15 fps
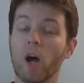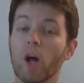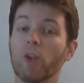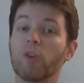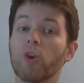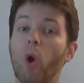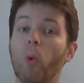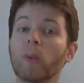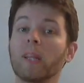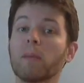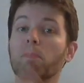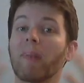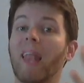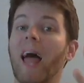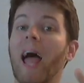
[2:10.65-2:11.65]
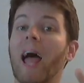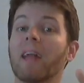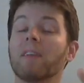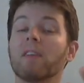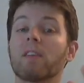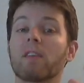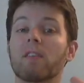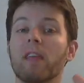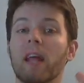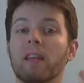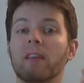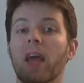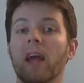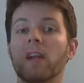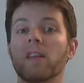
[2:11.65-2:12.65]
the only plant that
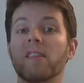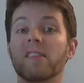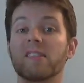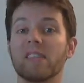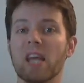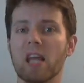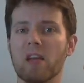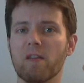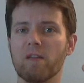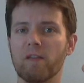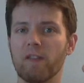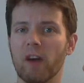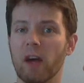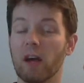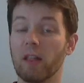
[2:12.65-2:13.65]
can save